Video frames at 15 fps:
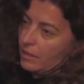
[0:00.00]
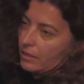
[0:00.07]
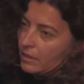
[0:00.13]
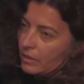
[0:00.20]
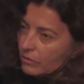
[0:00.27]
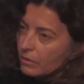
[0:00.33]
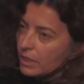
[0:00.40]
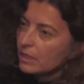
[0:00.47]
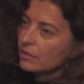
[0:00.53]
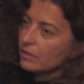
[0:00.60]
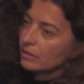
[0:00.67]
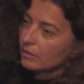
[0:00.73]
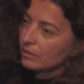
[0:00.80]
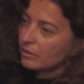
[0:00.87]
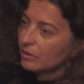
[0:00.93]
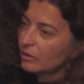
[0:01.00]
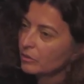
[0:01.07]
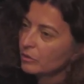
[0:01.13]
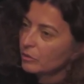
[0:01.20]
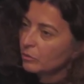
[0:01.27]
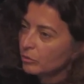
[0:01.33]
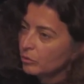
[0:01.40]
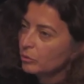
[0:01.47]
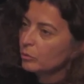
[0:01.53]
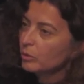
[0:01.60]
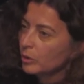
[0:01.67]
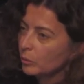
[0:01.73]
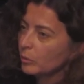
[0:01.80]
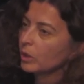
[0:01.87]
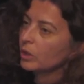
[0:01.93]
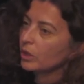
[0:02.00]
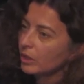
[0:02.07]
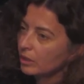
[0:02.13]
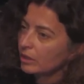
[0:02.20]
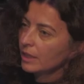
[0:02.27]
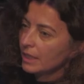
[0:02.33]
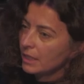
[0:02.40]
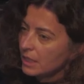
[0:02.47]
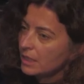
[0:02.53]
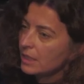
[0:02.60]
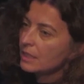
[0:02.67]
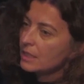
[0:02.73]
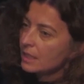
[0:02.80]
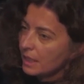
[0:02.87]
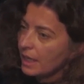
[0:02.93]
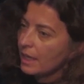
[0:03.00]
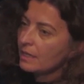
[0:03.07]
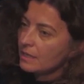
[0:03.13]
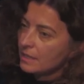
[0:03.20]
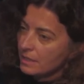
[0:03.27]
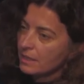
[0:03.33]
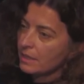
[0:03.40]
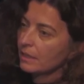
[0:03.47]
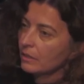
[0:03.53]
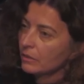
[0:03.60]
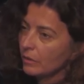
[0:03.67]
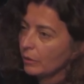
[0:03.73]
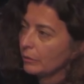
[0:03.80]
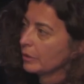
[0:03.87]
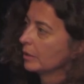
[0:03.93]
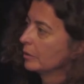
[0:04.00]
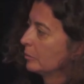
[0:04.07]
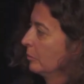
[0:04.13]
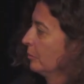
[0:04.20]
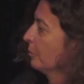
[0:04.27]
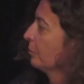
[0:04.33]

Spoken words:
their reader to do the work. And in this case, like, you know, the